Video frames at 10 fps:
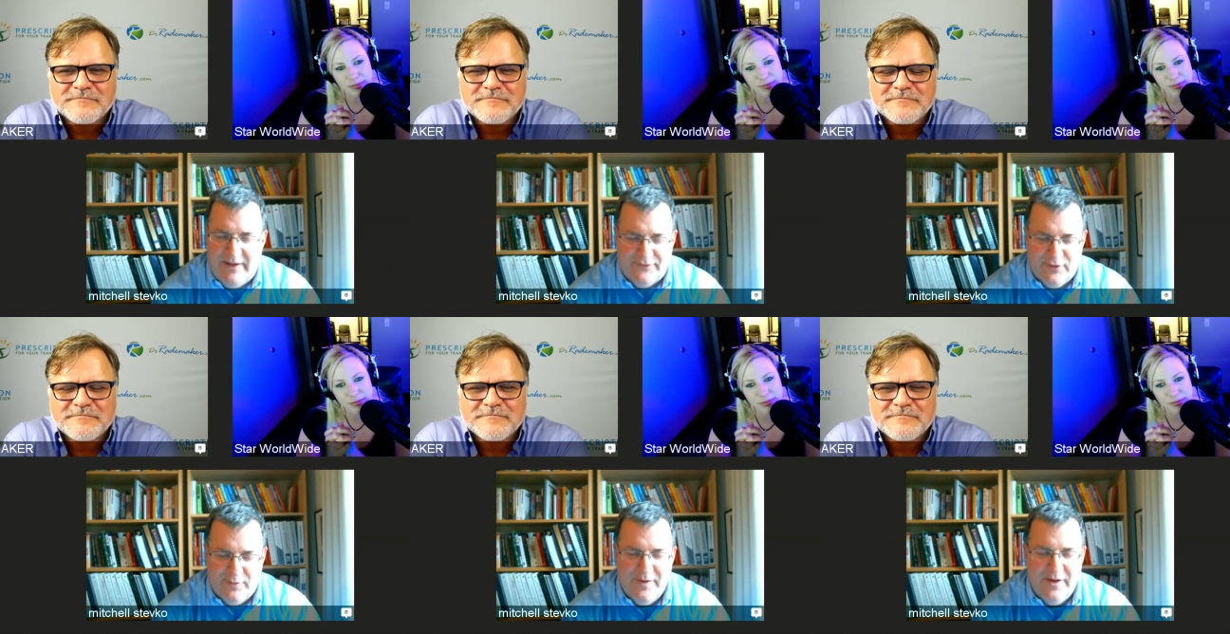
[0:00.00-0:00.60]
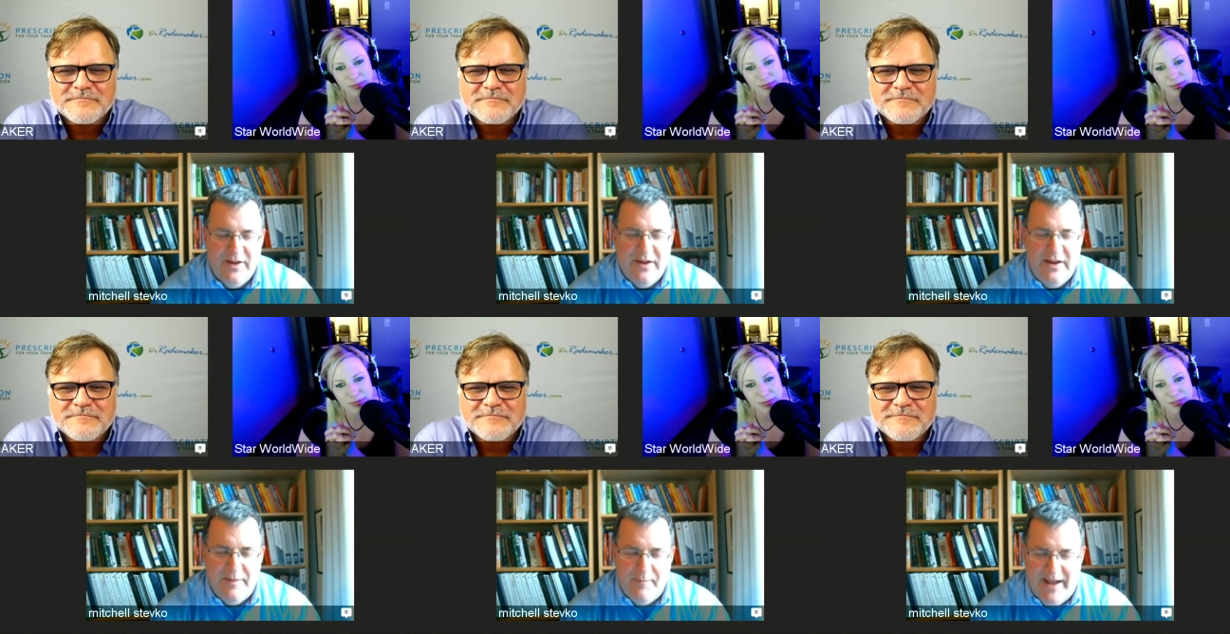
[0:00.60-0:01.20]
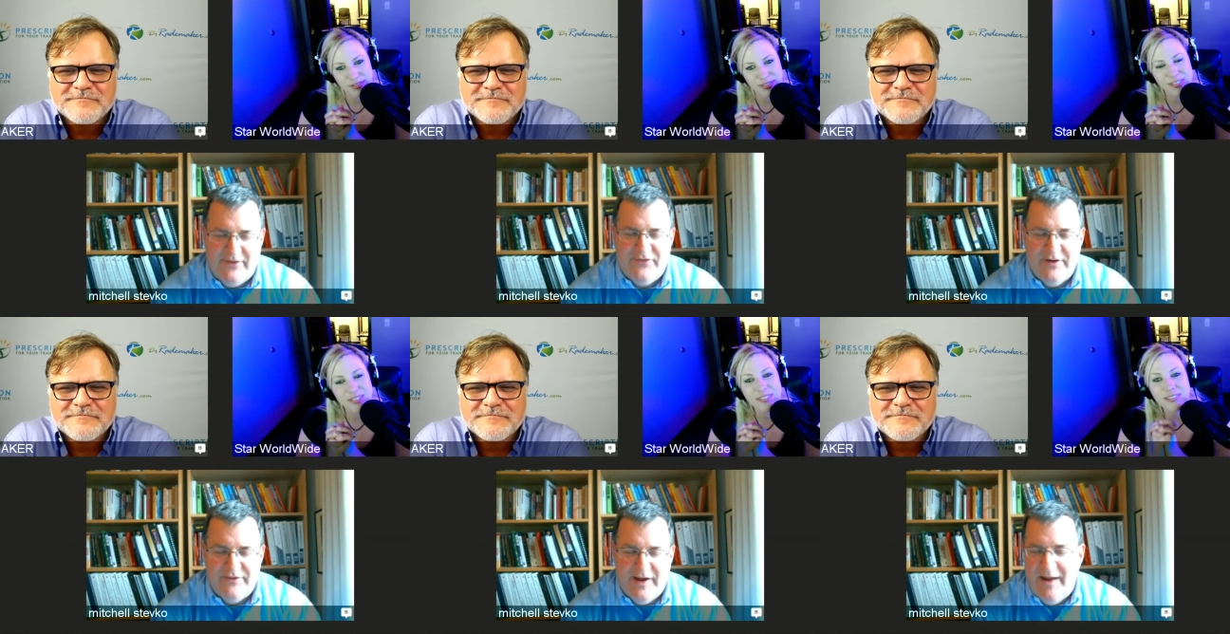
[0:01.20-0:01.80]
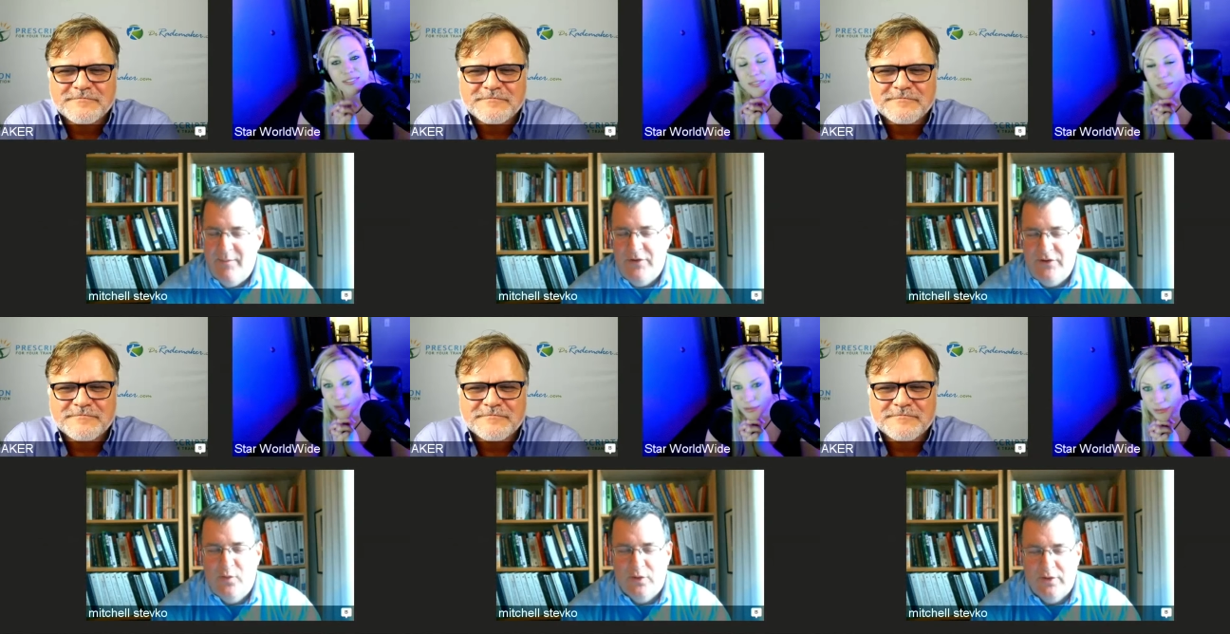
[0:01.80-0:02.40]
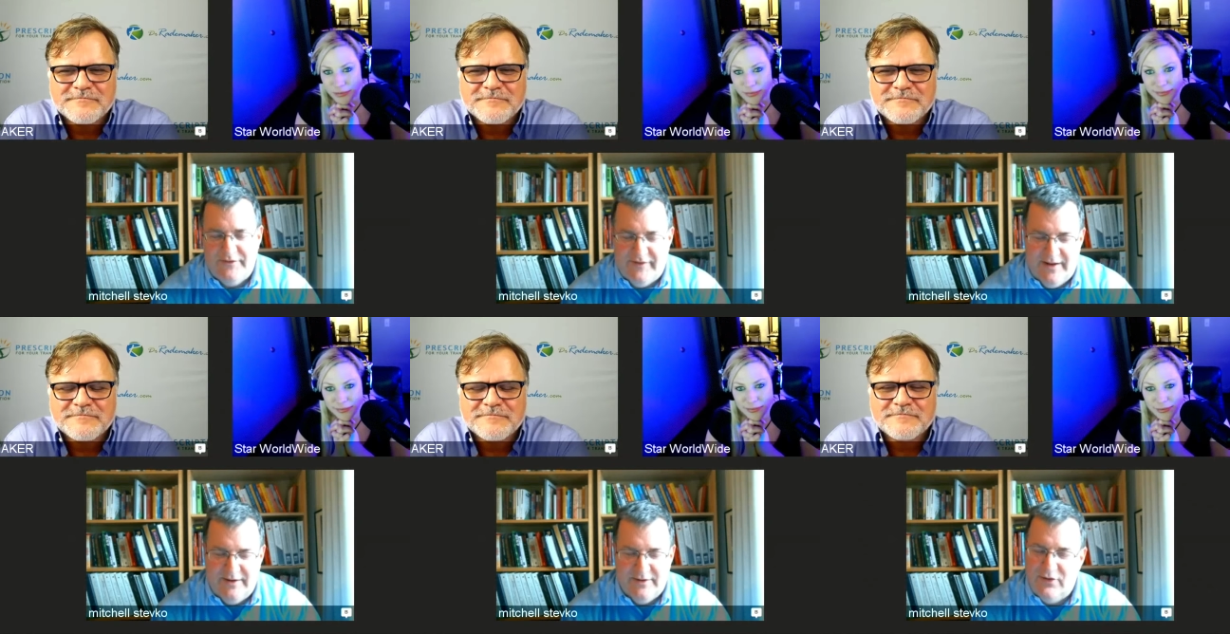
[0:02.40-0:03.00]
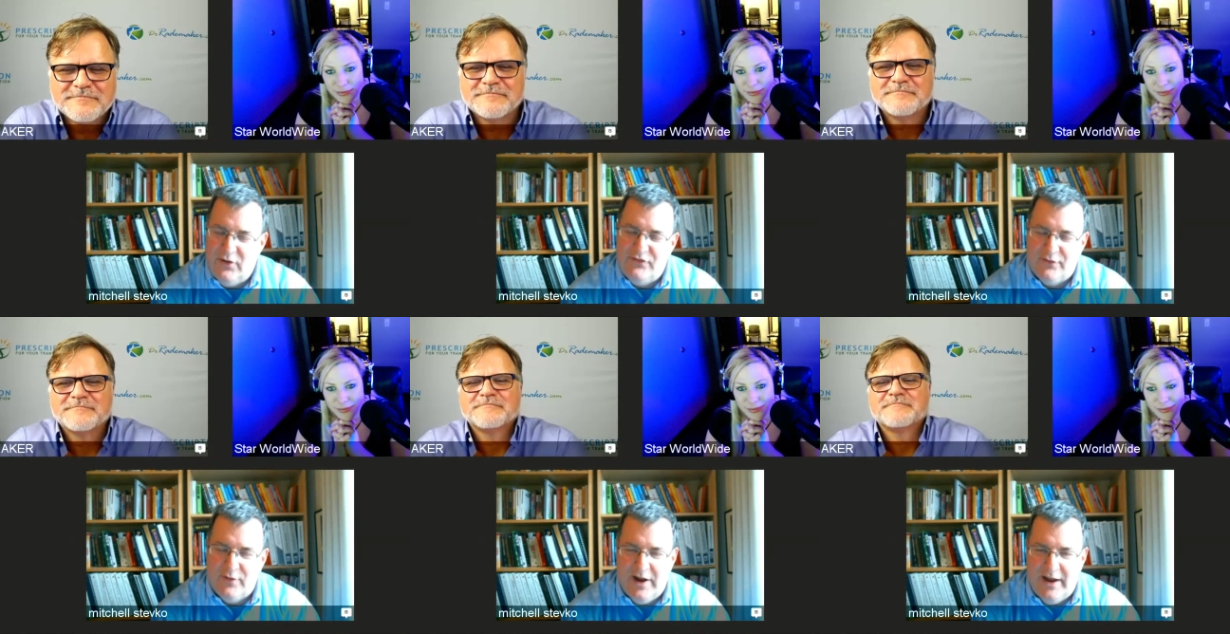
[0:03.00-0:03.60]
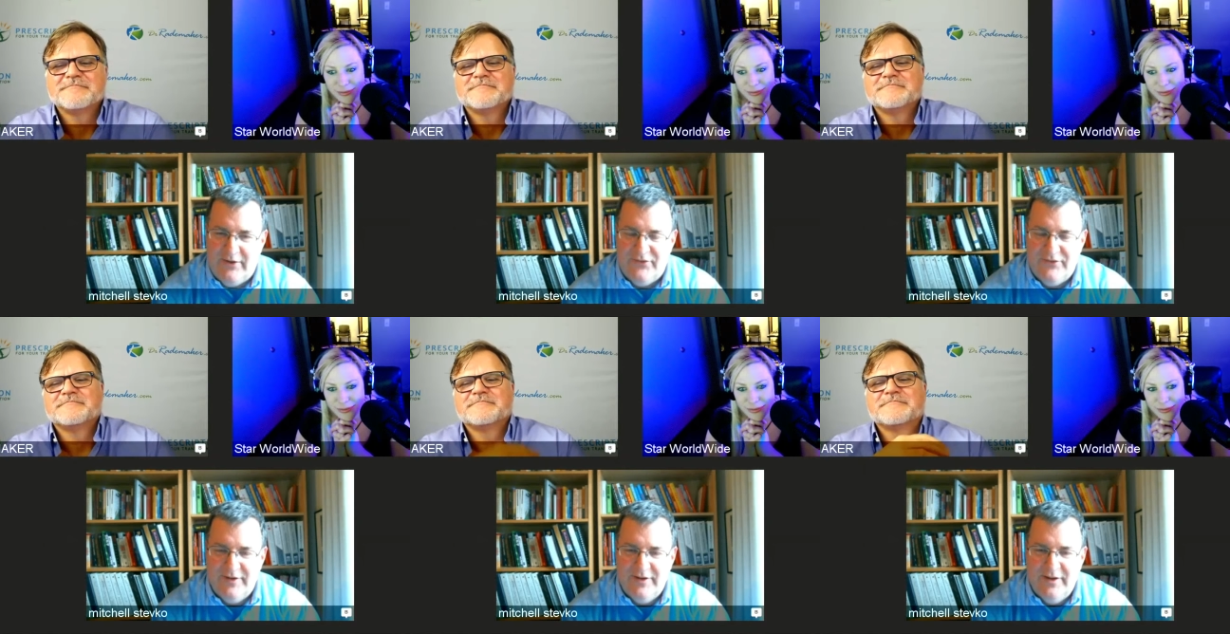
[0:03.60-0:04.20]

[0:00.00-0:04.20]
Speaker 1: that term. Imagine a time when you were a 10 and close your eyes